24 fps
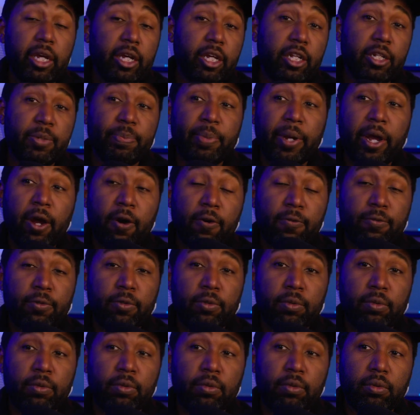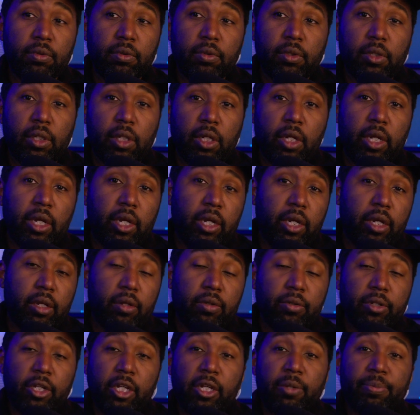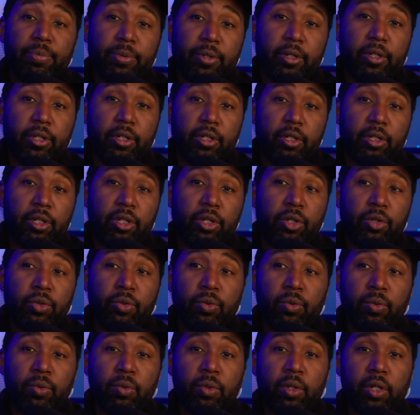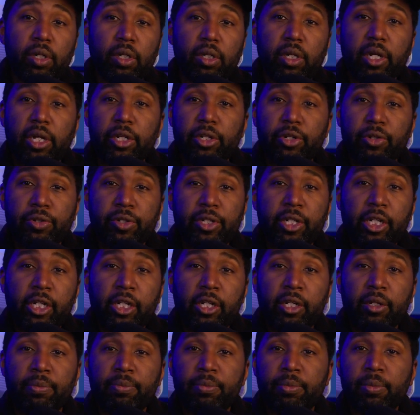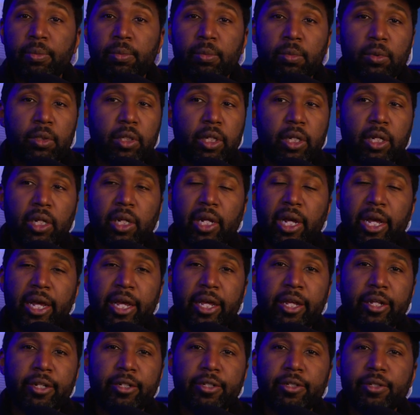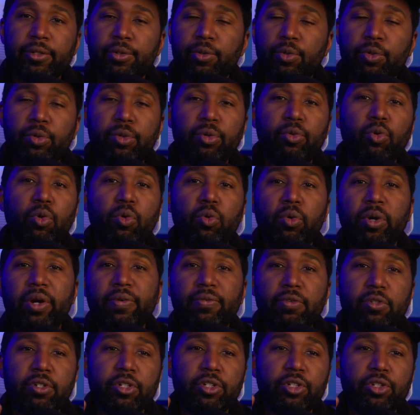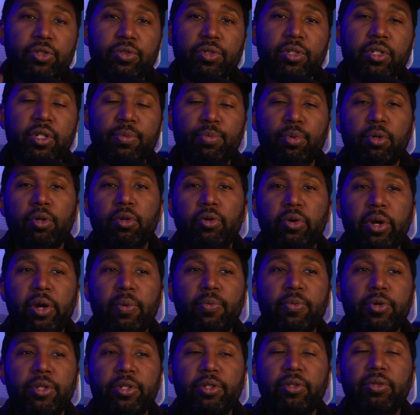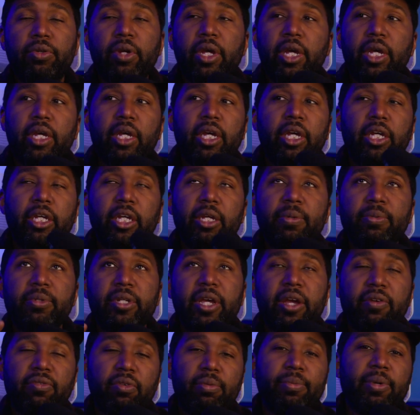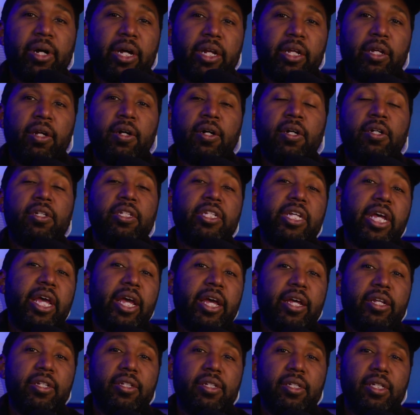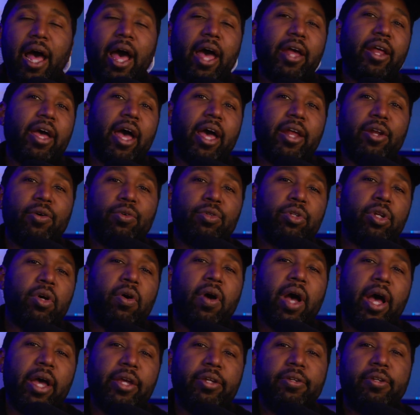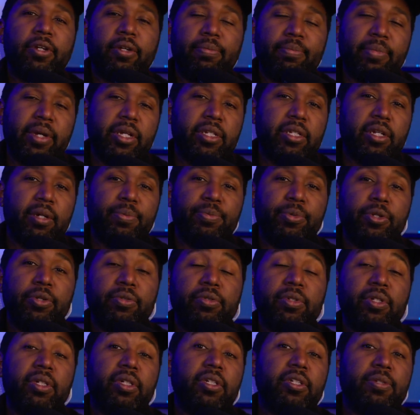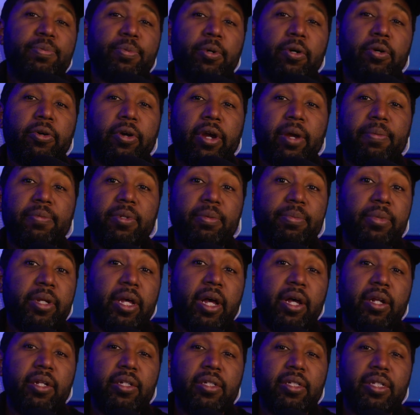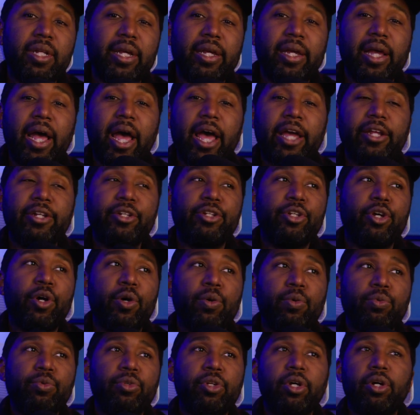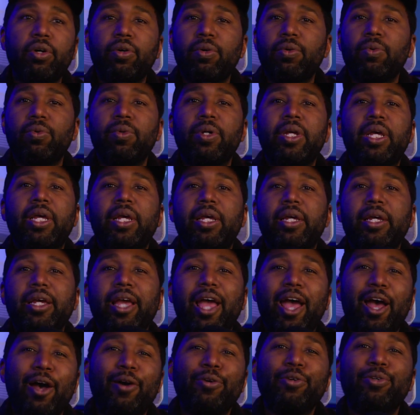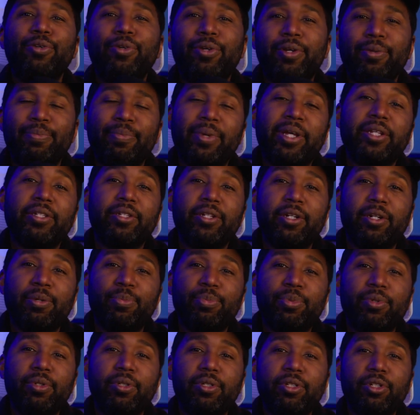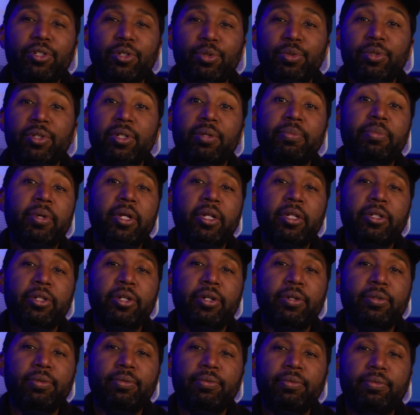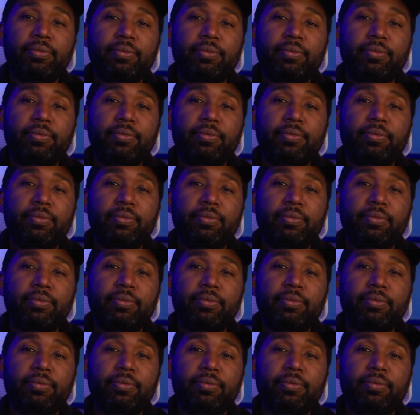It's powerful. It'll keep you, your team, the clients, whoever's using the program with you, it keeps everybody on task. I don't know how you could mess up using this program, to be honest. Like, I don't know how you could mess up using Milanote.